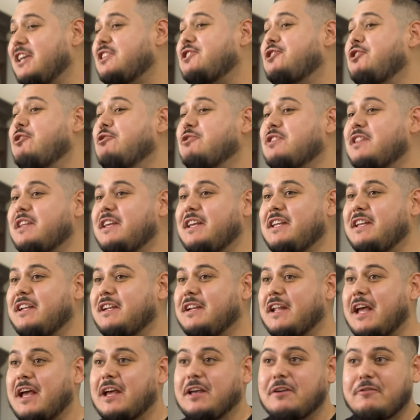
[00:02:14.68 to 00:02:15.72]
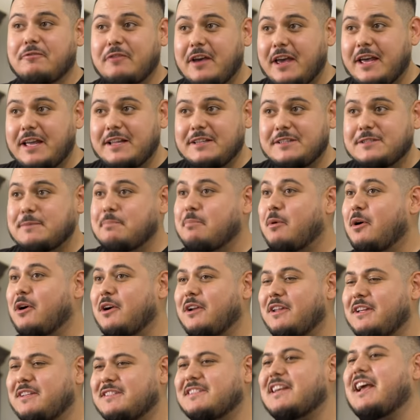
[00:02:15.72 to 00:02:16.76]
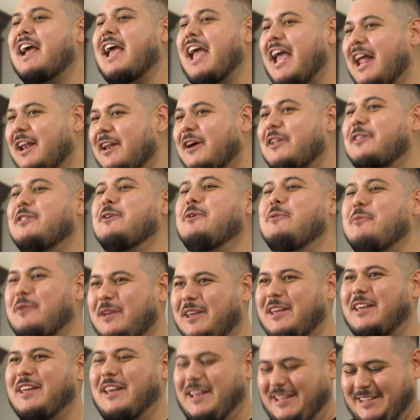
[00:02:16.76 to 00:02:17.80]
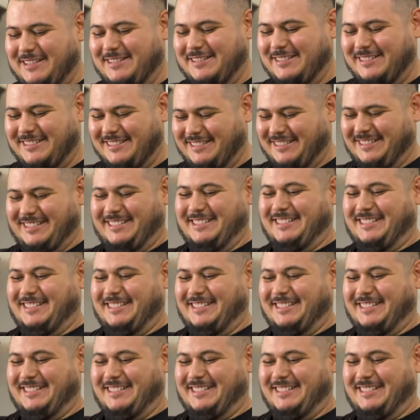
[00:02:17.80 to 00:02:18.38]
It's usually eaten at events, parties, and on the weekends.